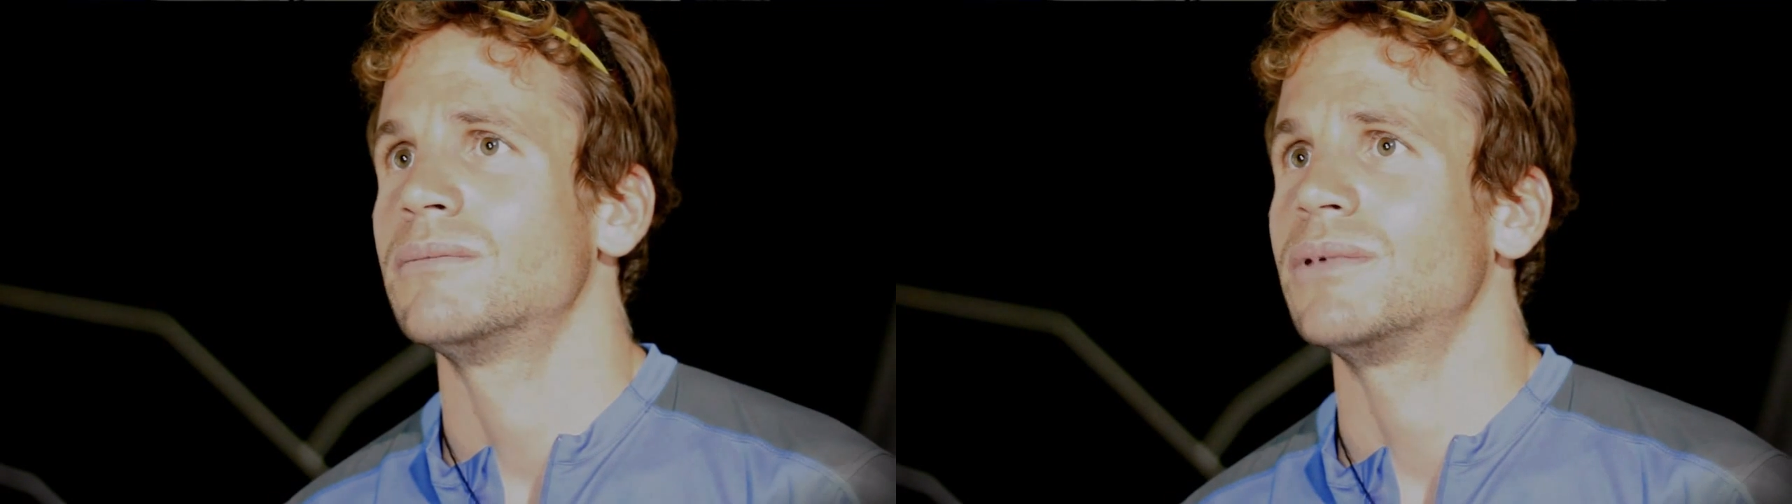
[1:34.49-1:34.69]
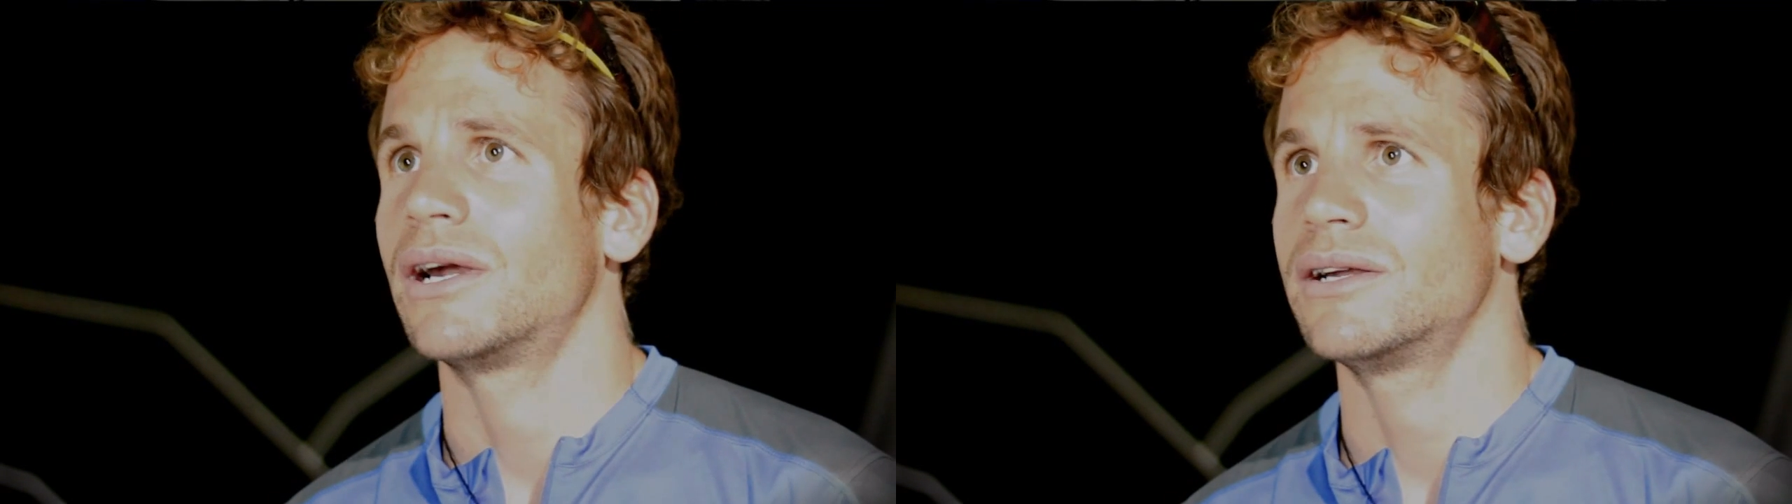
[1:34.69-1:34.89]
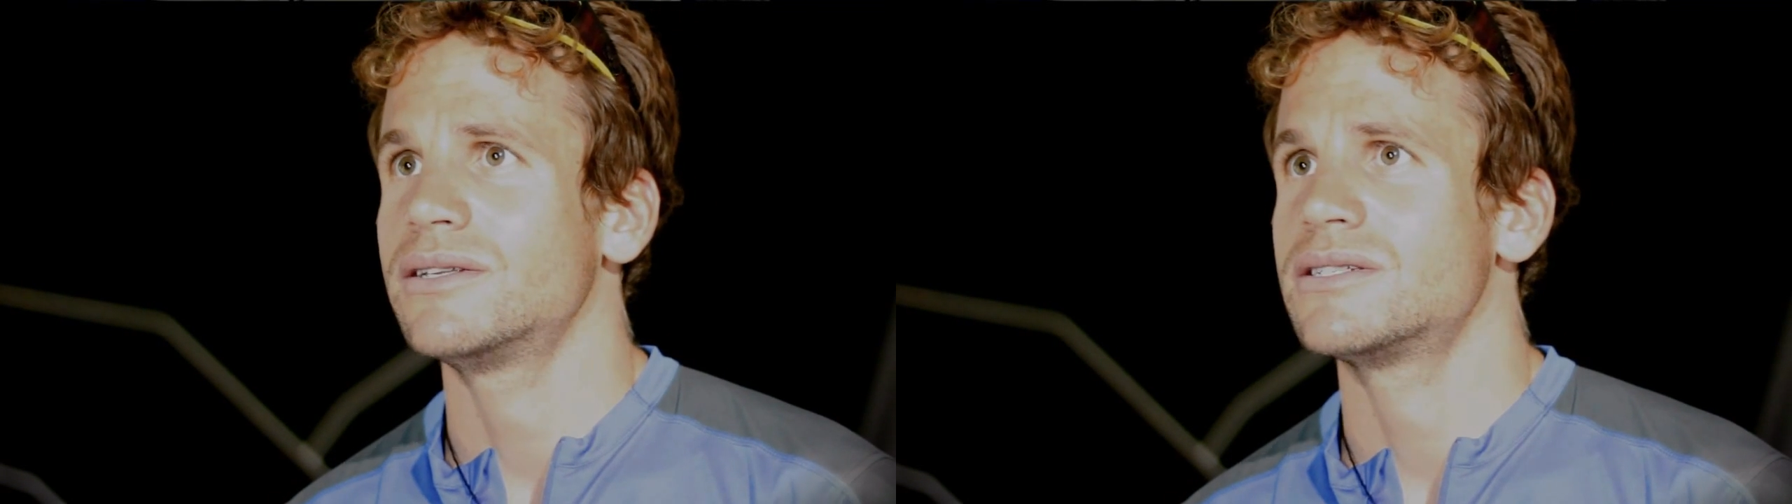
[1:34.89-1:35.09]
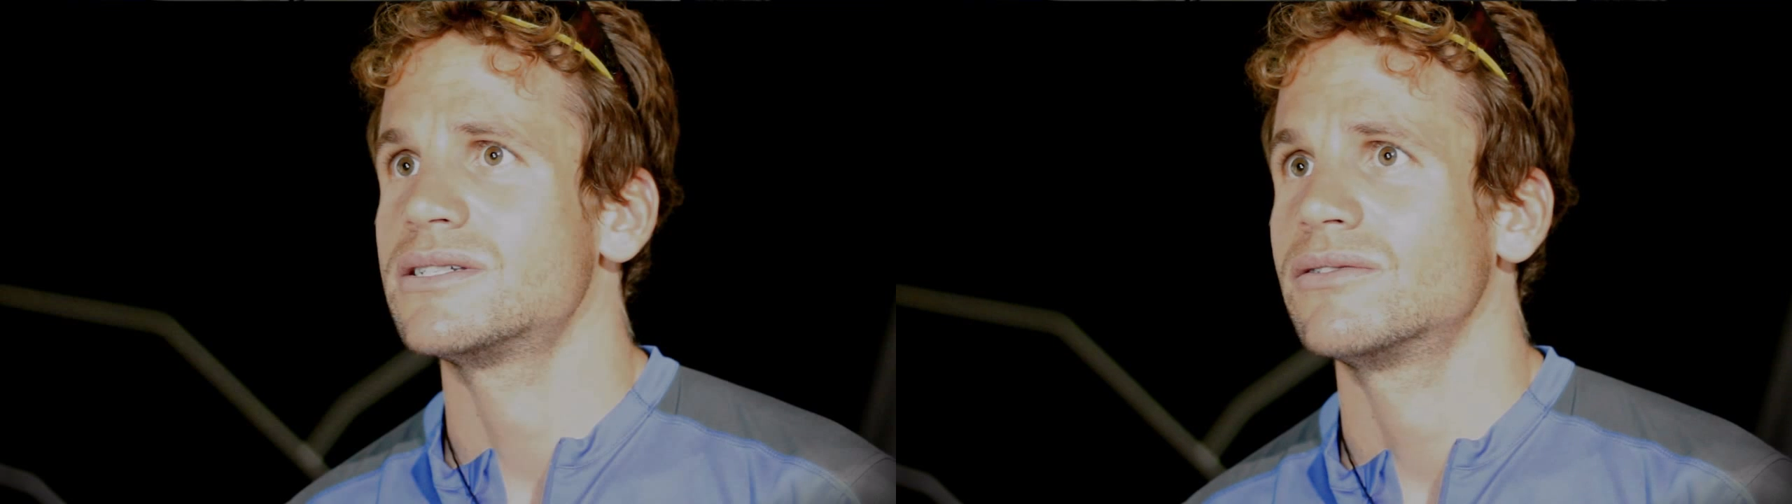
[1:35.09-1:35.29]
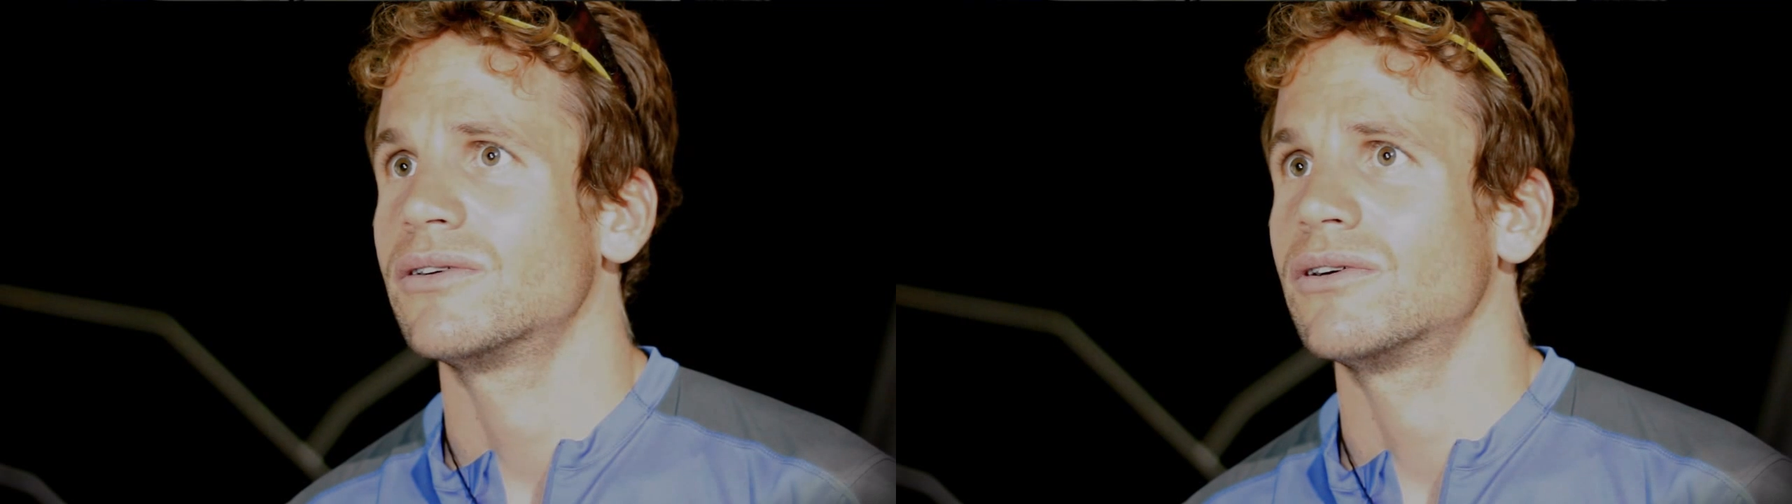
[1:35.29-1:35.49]
parents
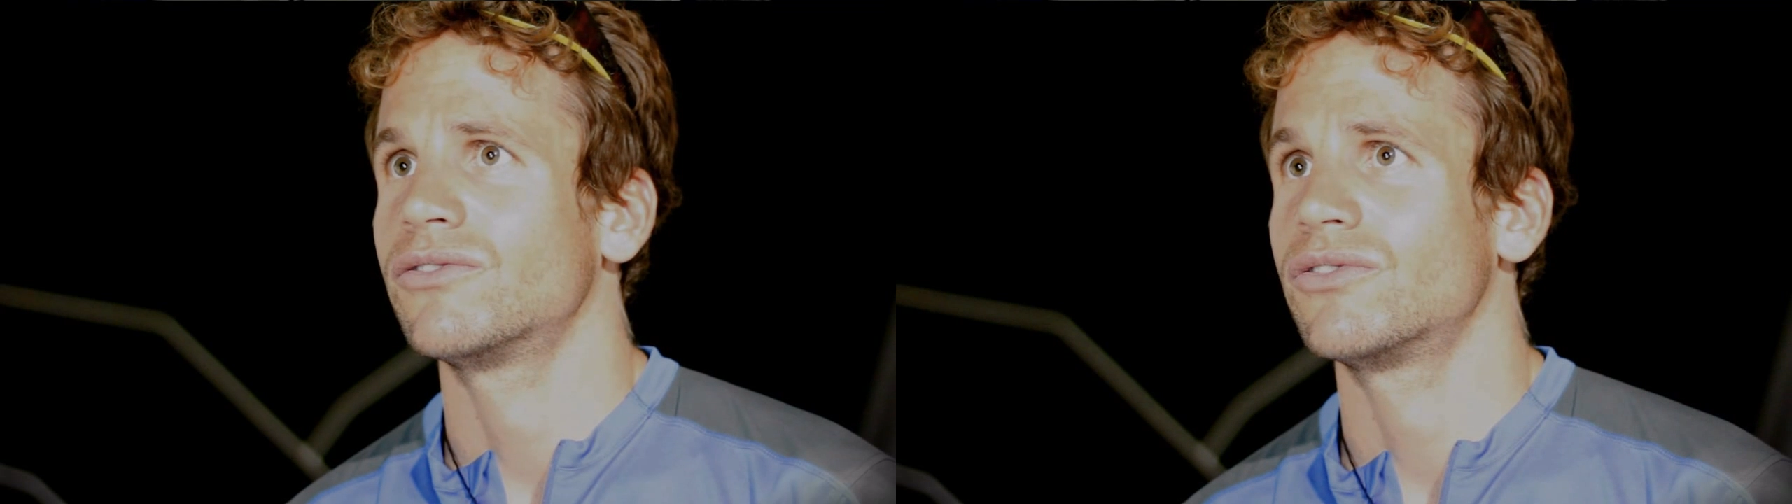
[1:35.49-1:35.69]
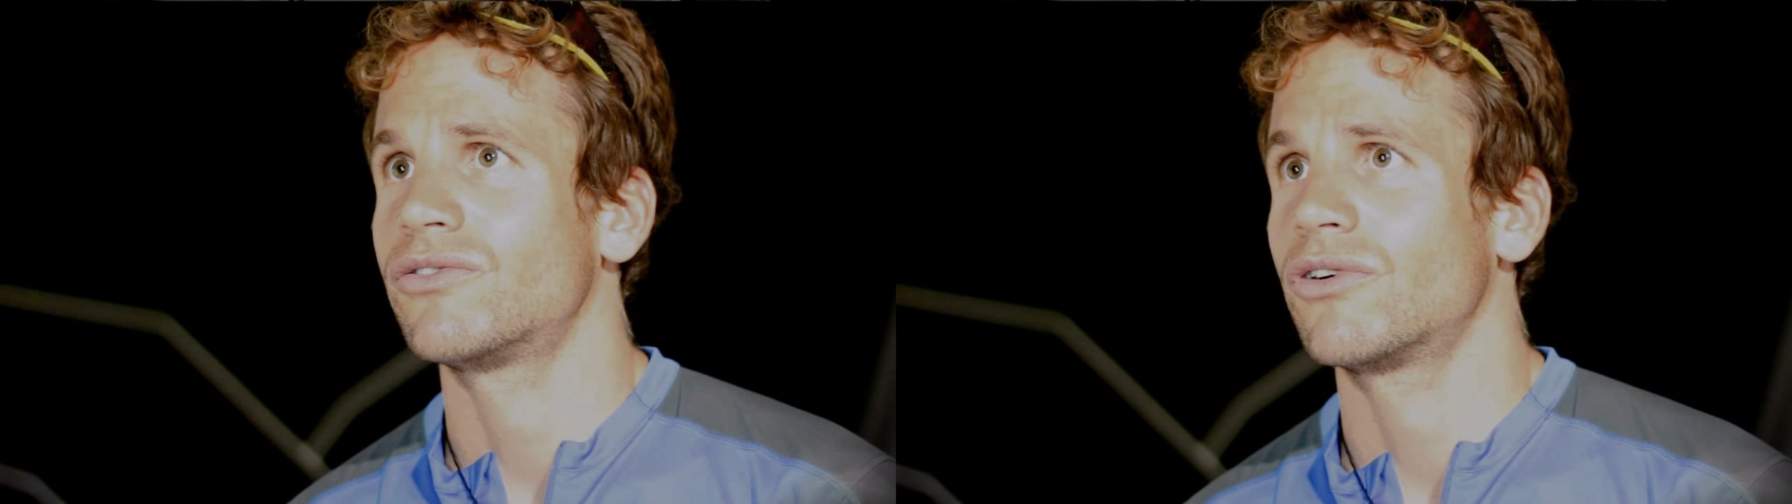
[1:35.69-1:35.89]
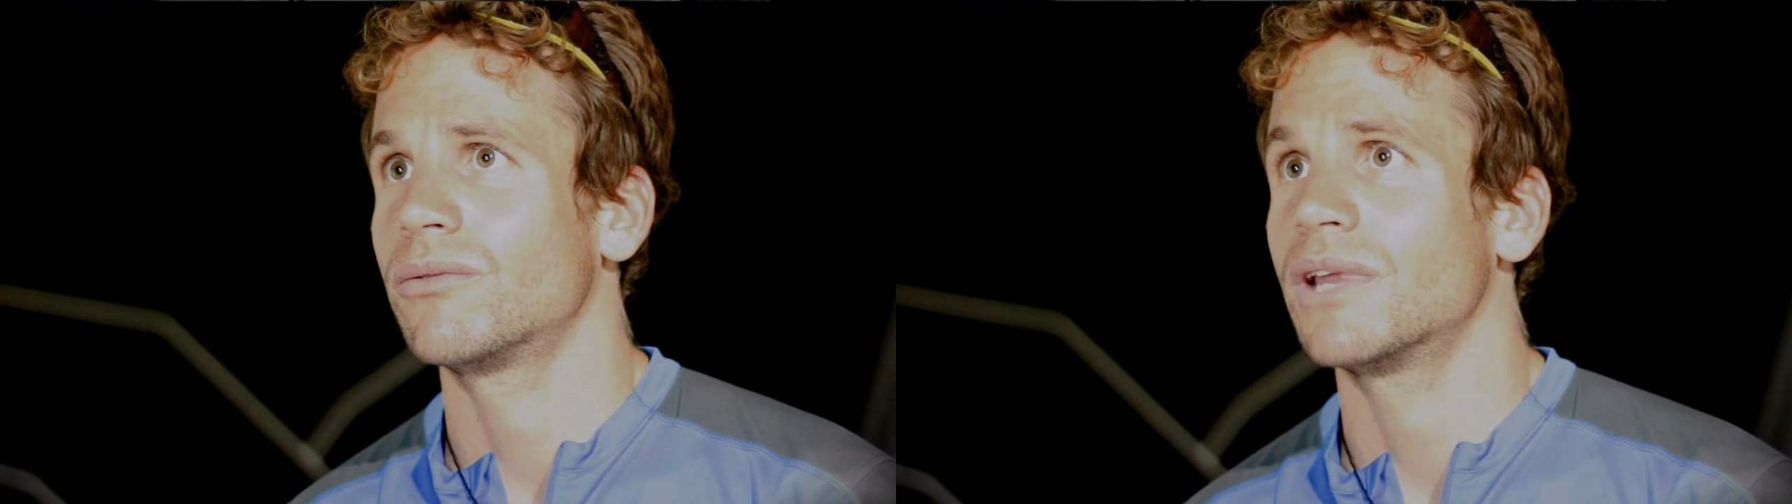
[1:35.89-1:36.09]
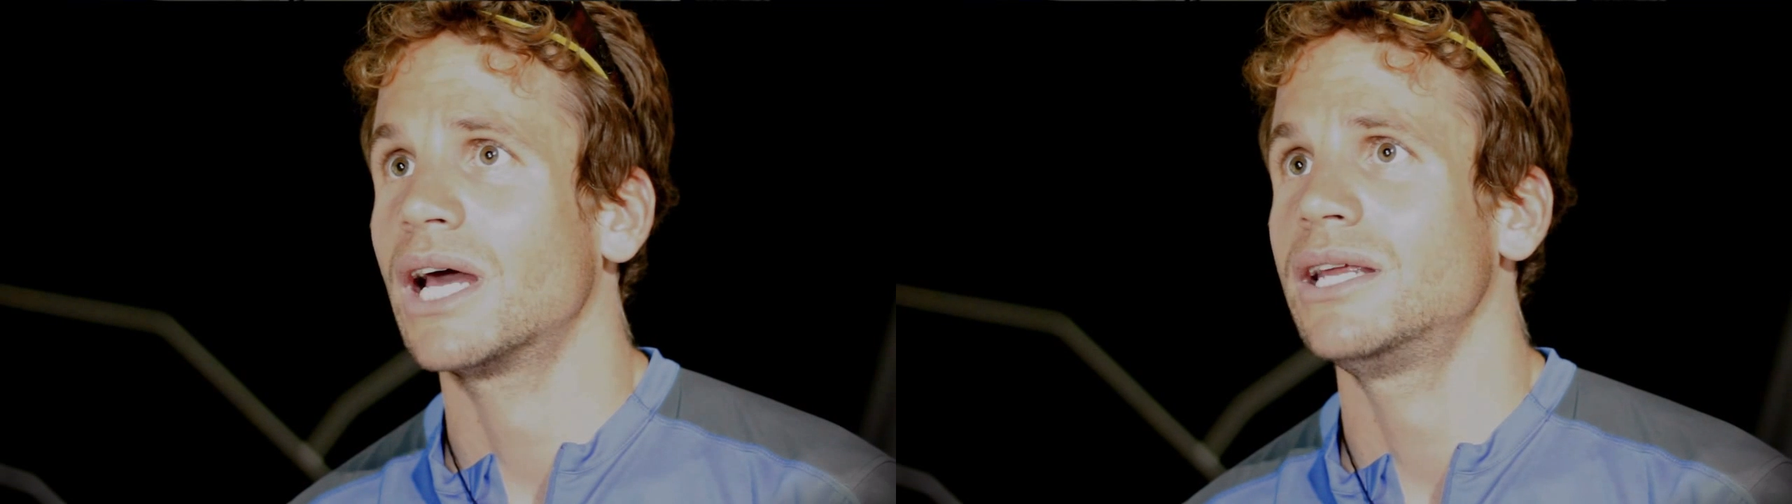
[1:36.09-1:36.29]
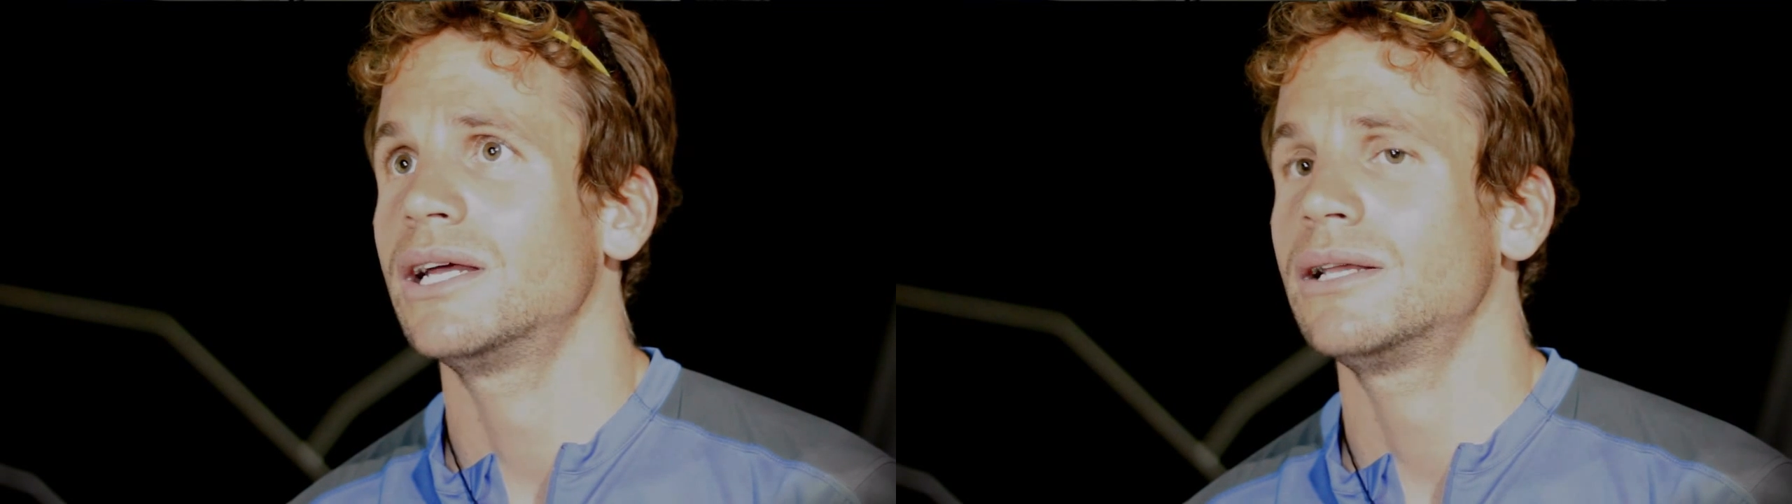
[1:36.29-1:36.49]
from
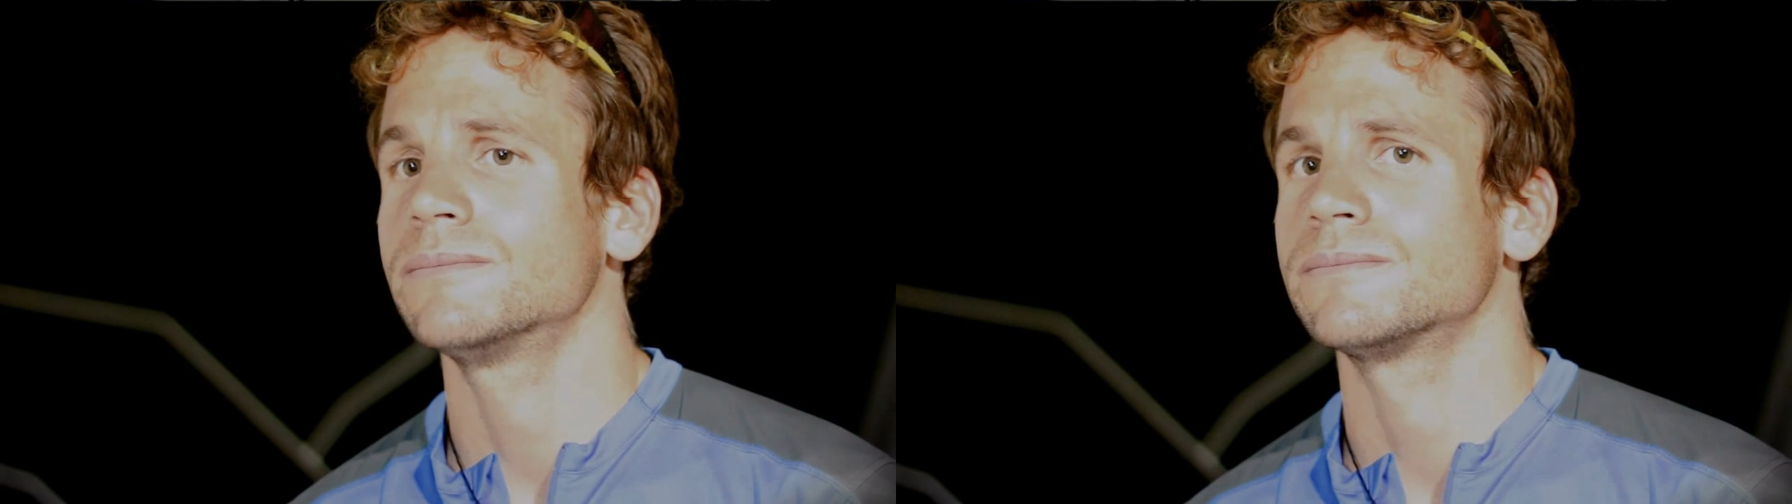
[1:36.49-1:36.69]
Daniel.